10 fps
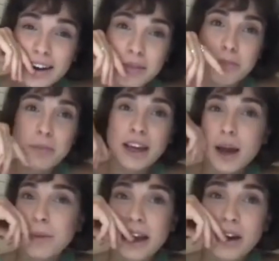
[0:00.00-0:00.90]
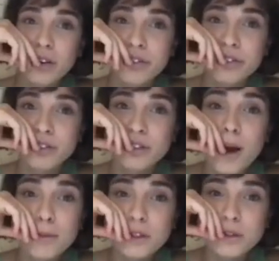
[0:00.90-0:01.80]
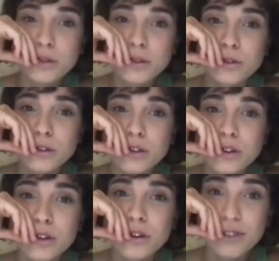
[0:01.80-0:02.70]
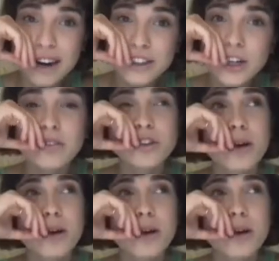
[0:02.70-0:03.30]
Me coming out of drama school, fresh out of drama